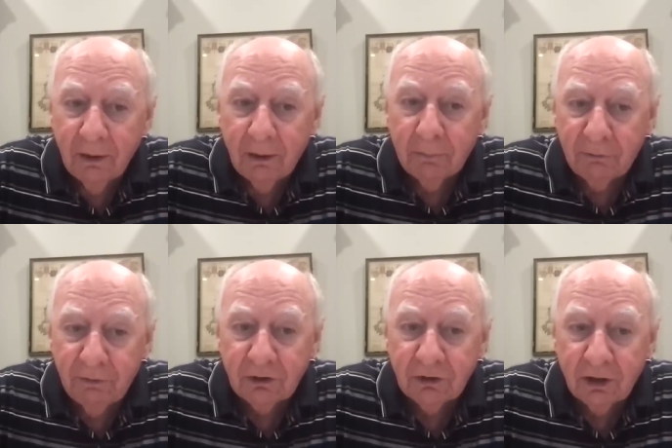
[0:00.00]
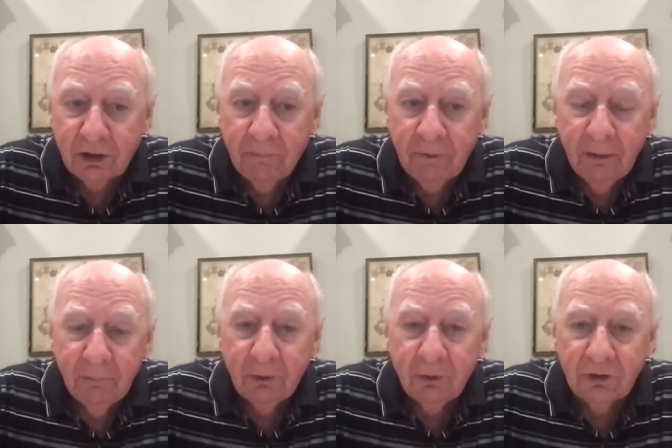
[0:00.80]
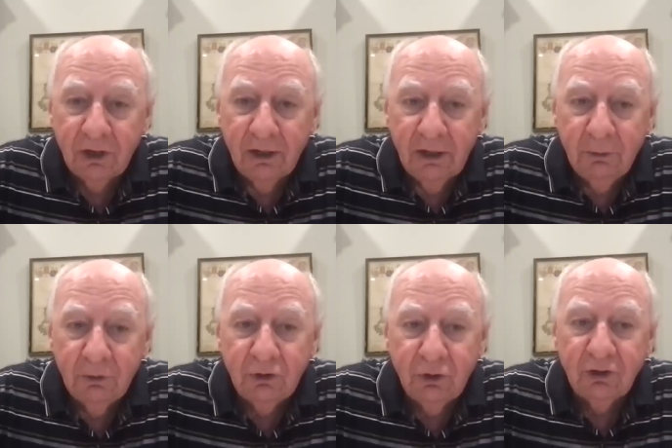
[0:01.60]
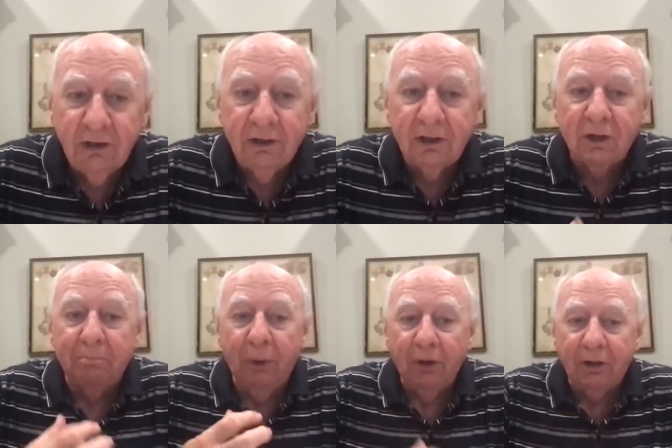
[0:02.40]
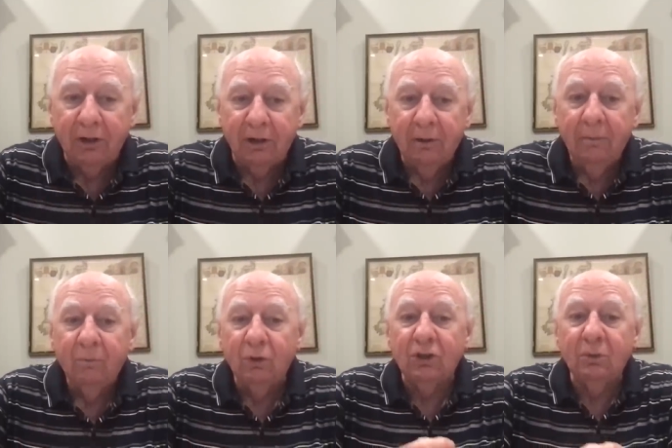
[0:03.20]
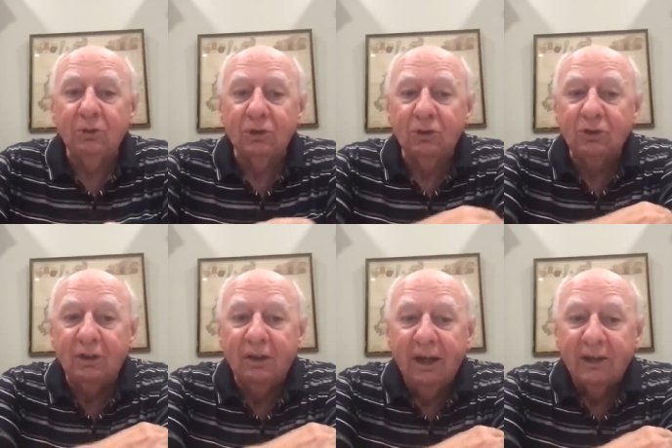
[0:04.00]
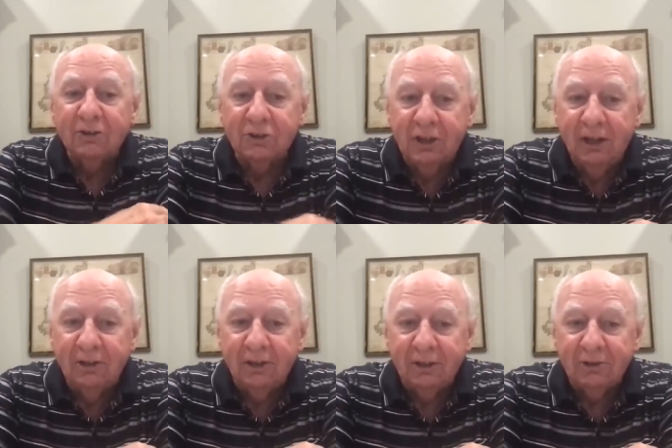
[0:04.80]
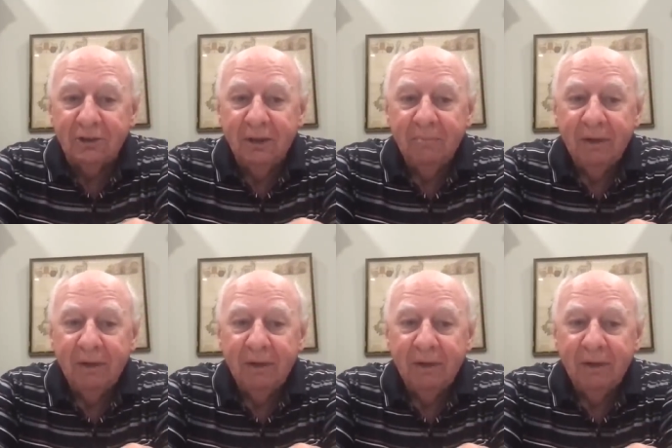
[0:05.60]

Uh, professionally because he was using the tuberculin, which he was using as a skin test,